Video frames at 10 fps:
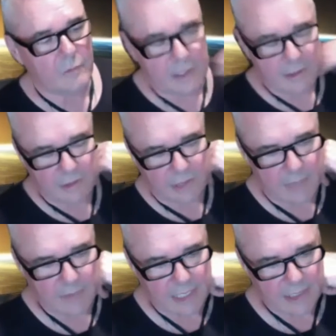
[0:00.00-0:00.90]

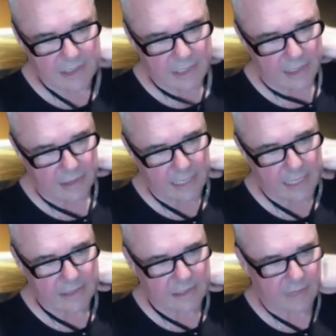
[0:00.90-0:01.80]
James Ash started
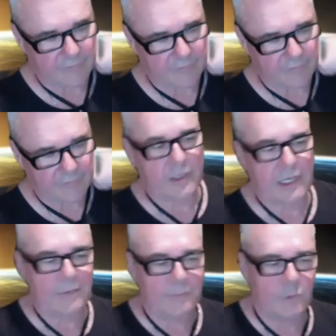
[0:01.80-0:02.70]
that stuff, and I
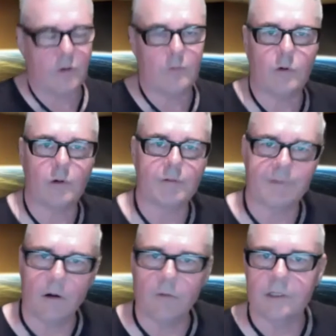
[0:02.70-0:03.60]
became more and more
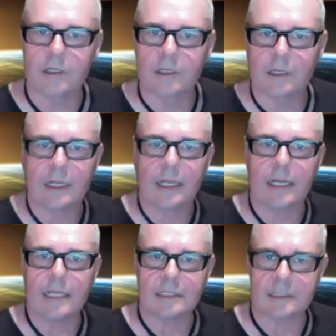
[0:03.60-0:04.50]
involved in it, and
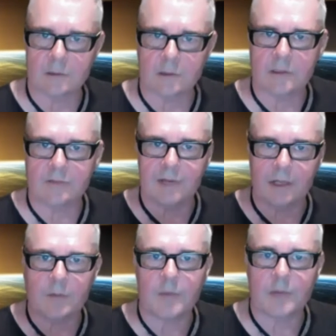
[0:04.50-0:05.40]
as it sort of
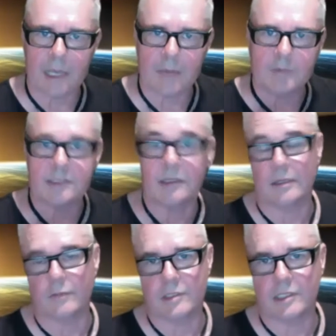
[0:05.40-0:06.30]
developed, I became just like
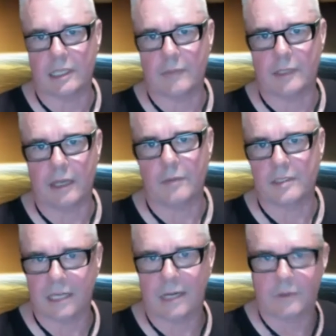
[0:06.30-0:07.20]
the Richard Clapton album. It
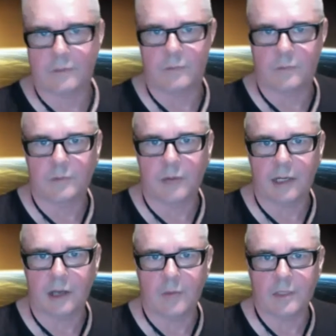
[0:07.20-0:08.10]
started with Mark
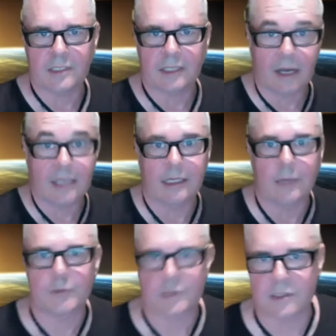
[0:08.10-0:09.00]
Opitz, and now I ended up
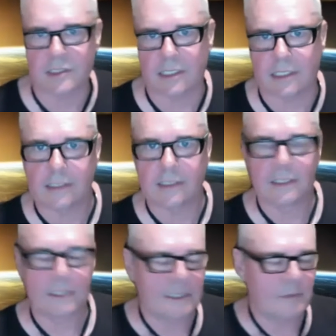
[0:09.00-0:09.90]
producing it.
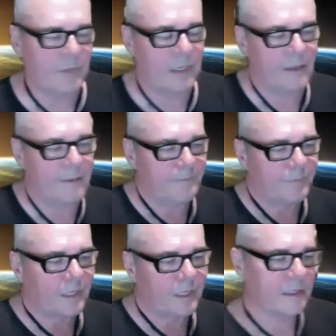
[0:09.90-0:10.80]
But
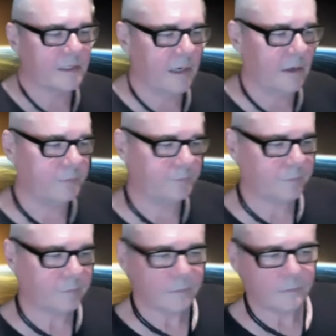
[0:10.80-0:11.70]
so
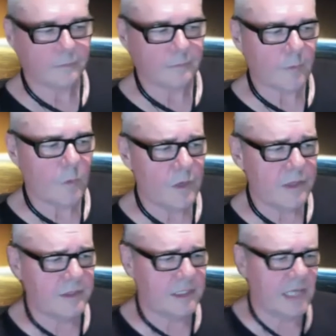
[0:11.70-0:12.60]

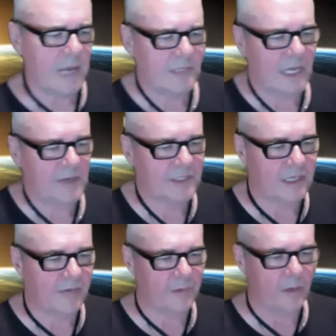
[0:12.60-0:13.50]
with the James Ash stuff, we